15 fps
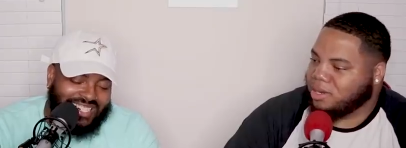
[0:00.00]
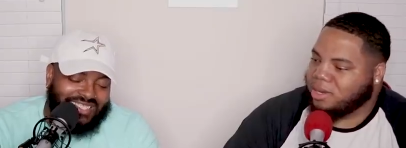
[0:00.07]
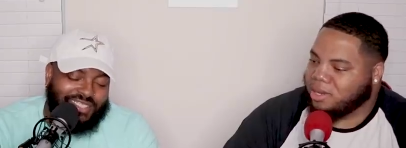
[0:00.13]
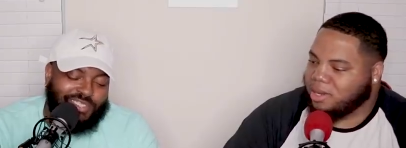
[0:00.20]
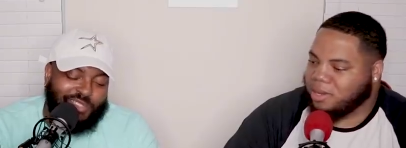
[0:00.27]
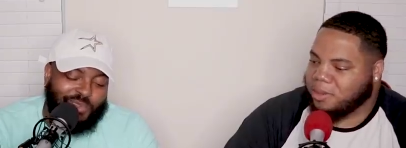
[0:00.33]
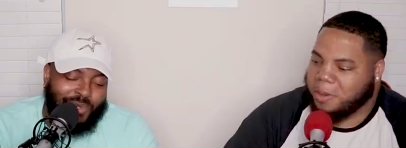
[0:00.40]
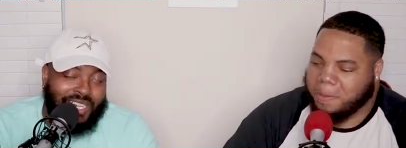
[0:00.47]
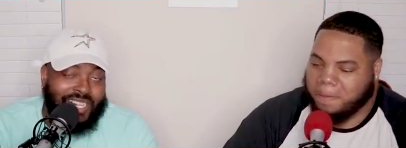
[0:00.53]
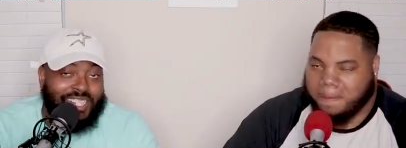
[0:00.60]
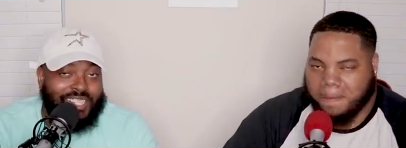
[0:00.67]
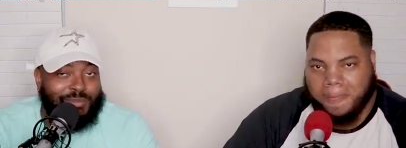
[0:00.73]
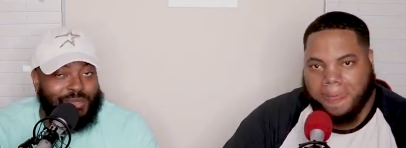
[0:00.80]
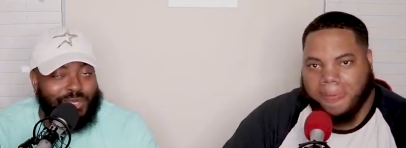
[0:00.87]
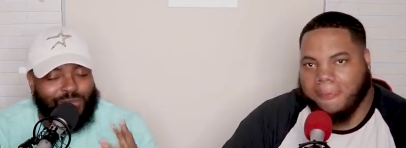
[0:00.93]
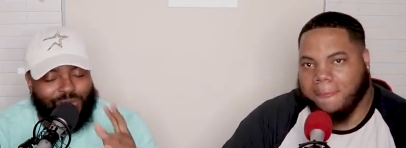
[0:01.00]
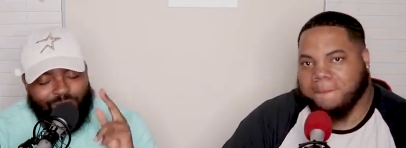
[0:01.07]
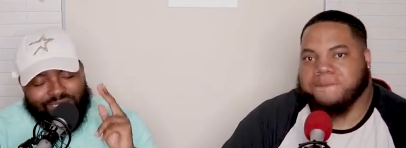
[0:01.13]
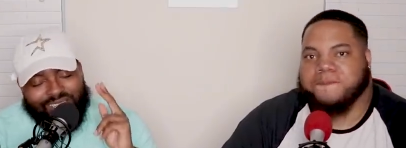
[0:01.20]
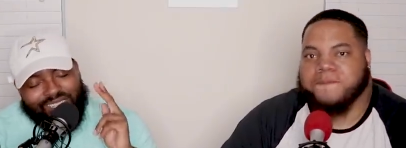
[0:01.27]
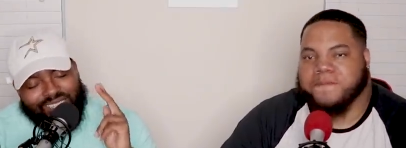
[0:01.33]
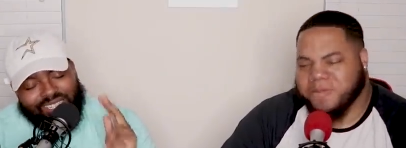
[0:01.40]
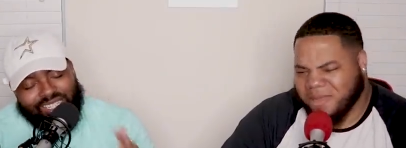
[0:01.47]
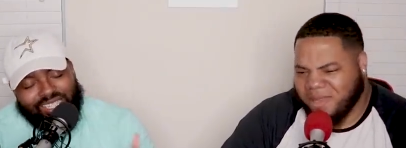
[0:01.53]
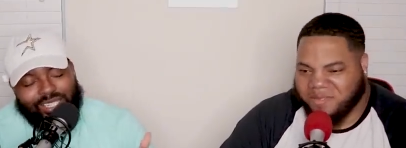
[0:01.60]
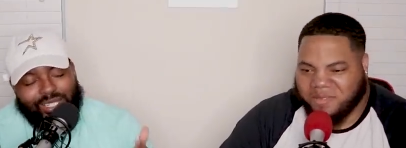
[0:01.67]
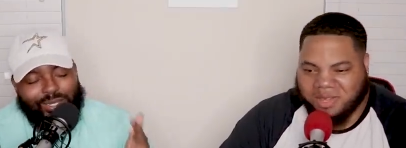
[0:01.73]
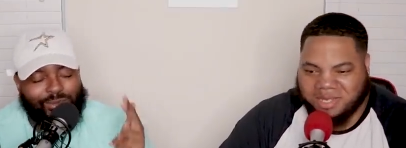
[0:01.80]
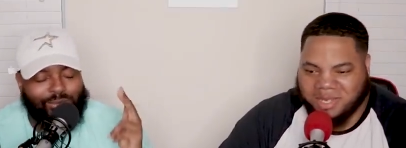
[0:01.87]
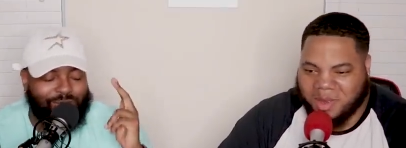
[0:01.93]
Speaker 1: out to Gerard Smith once
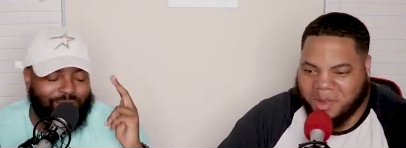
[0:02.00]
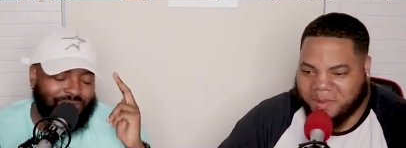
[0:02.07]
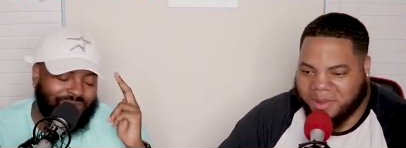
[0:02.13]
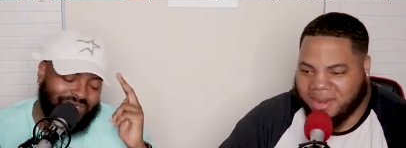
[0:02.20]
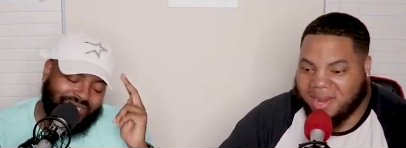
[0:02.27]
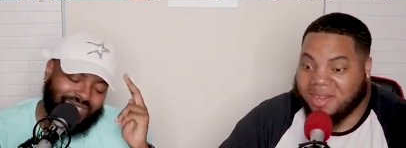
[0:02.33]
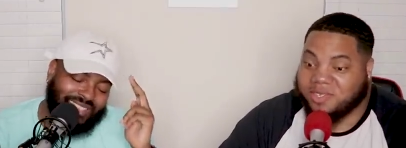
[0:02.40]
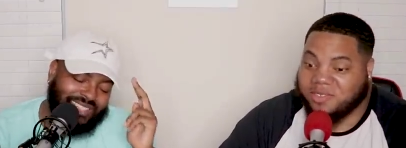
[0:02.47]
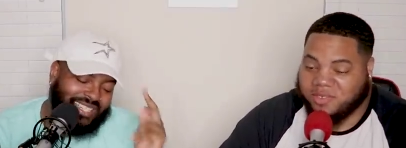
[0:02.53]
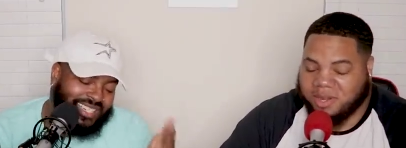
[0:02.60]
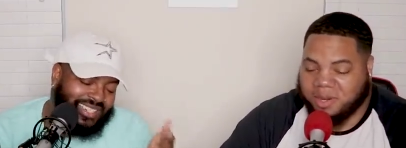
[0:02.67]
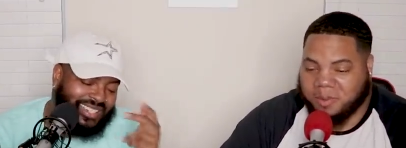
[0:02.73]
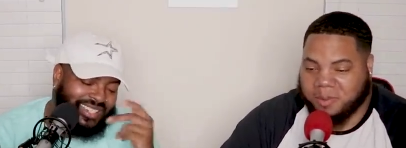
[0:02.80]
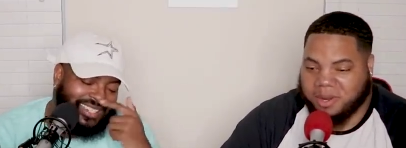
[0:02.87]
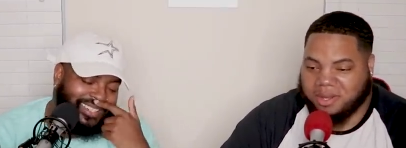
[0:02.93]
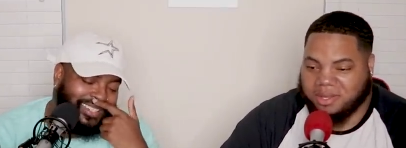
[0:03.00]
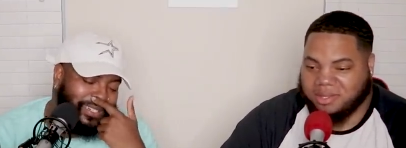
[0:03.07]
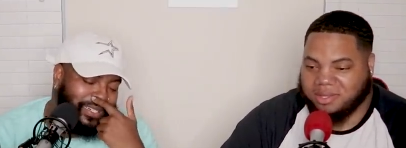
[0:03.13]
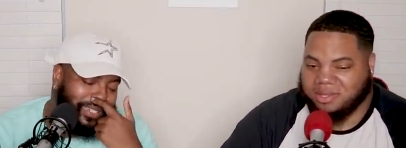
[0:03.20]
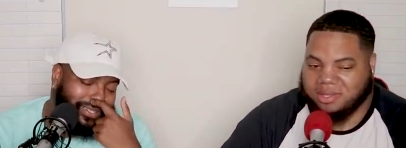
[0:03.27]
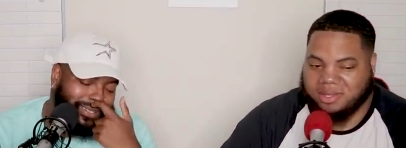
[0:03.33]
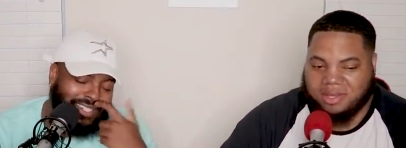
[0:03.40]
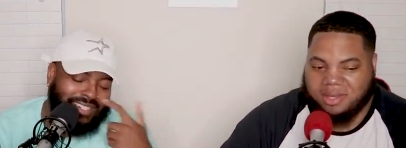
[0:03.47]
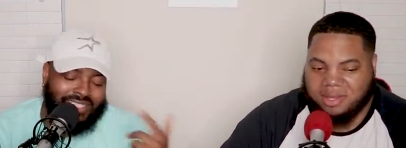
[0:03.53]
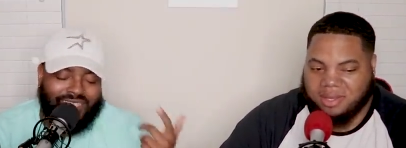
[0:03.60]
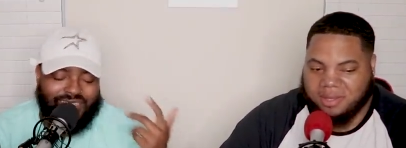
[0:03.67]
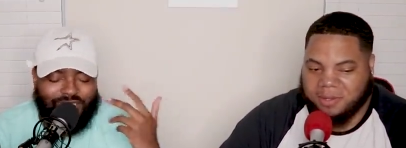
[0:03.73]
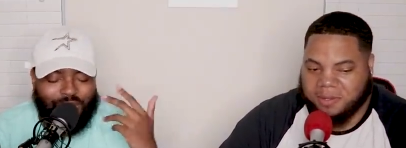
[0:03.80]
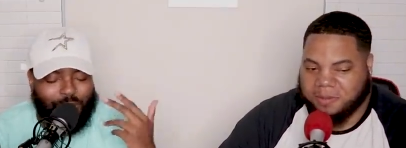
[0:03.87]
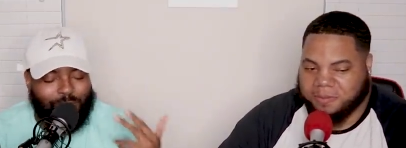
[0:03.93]
again. For sure, for man. That was funny, us, bro. Uh, letting us
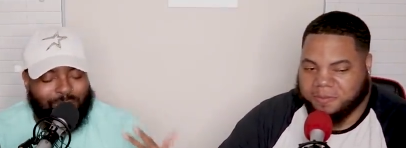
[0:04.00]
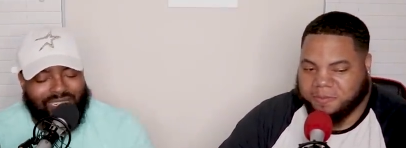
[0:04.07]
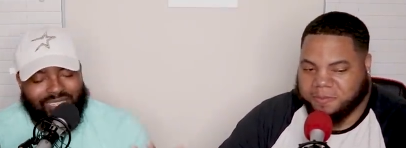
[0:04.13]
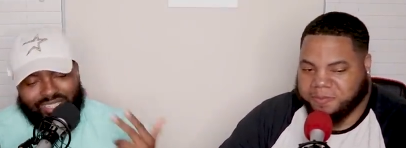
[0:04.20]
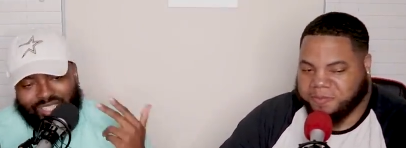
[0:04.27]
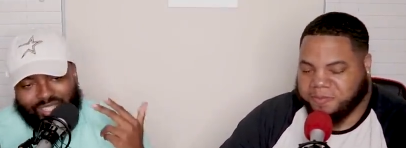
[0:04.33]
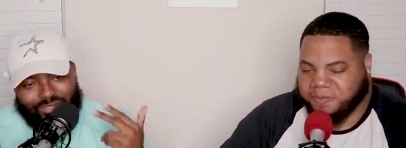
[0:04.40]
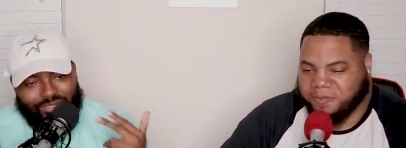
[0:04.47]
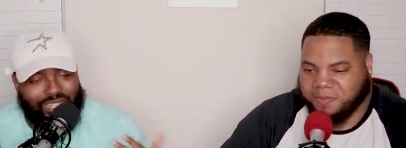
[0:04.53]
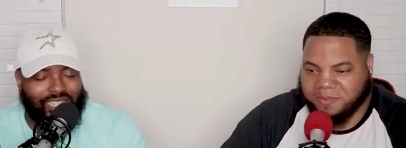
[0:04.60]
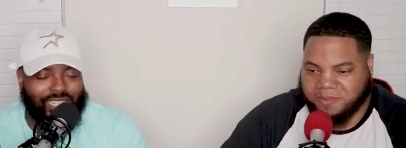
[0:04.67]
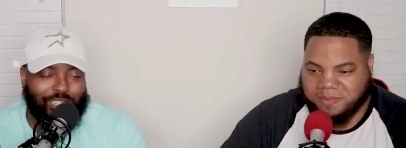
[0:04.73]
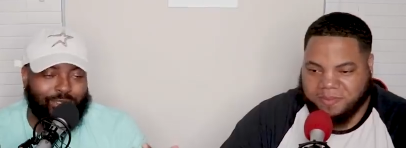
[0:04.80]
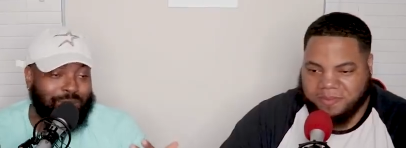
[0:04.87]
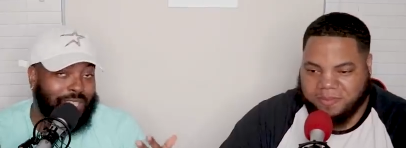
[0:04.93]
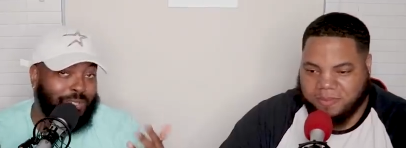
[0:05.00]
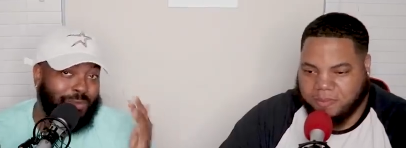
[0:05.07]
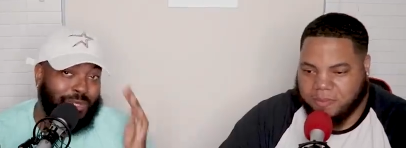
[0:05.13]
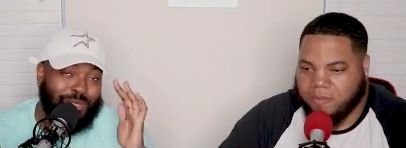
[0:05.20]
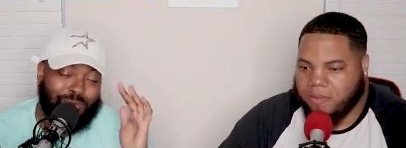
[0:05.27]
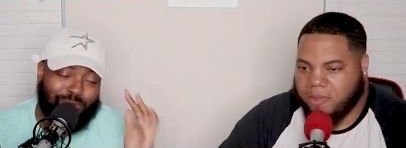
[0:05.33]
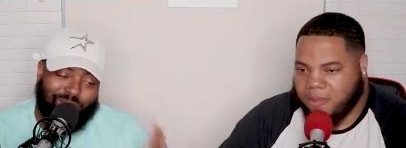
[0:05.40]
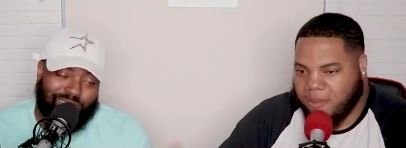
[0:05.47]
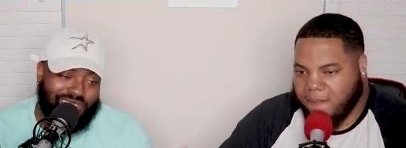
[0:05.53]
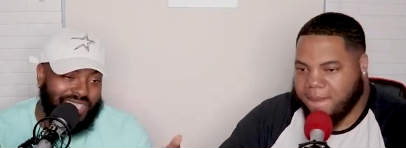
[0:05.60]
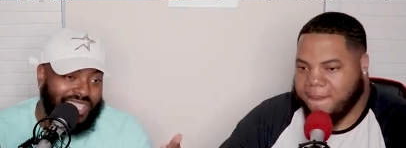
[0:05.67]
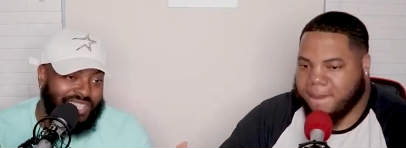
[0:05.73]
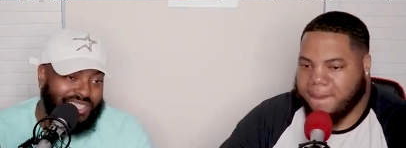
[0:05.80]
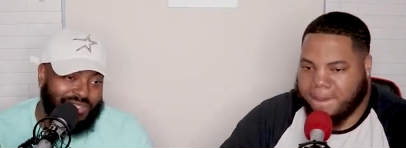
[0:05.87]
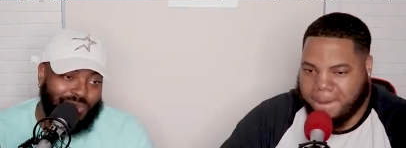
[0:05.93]
know about this video, man. We
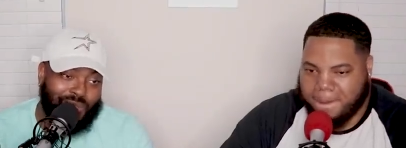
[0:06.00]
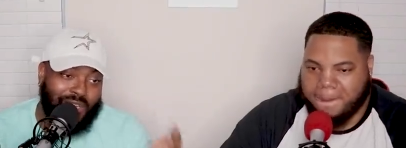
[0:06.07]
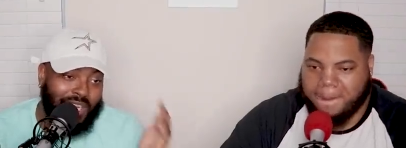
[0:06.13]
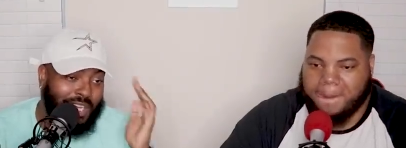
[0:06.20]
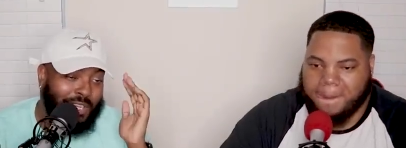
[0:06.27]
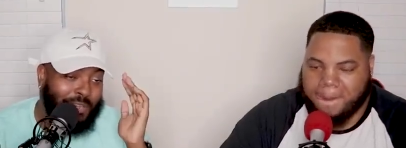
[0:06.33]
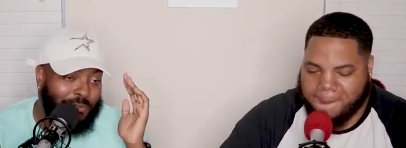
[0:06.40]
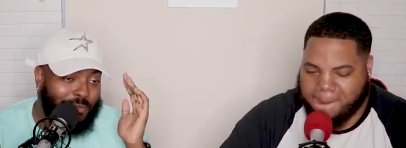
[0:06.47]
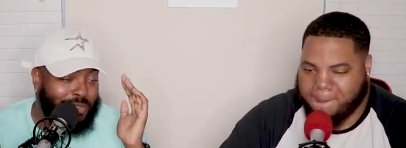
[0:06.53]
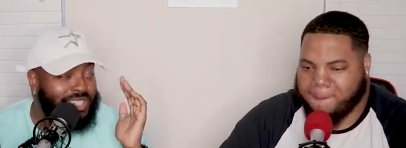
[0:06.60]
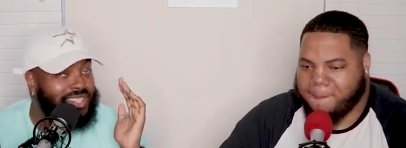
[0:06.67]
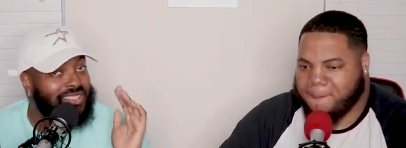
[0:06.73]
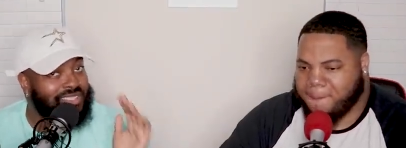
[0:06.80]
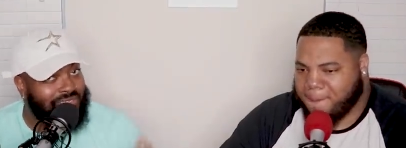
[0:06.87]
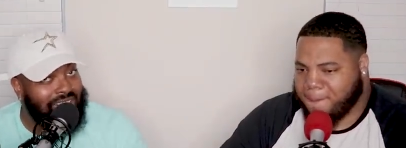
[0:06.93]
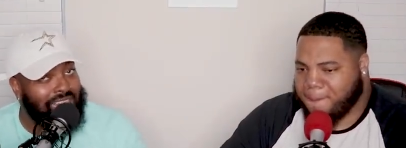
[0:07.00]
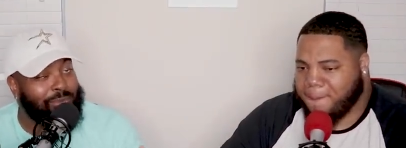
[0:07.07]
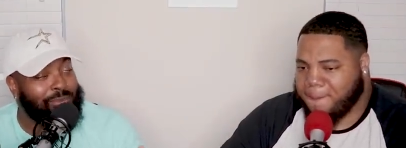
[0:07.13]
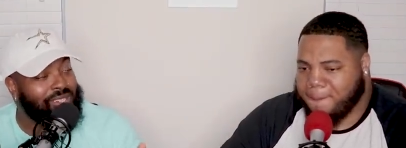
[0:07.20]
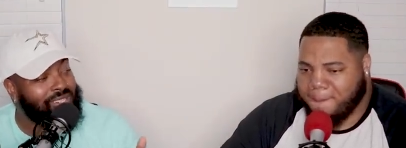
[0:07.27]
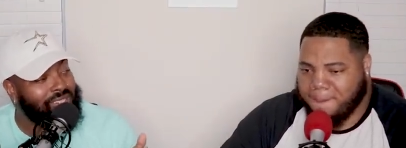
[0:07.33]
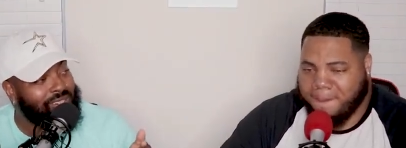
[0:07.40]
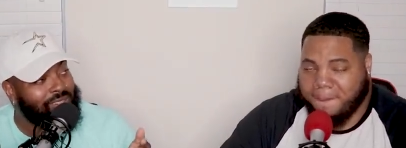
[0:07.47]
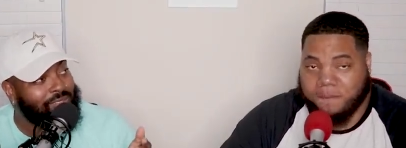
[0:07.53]
appreciate you for subscribing.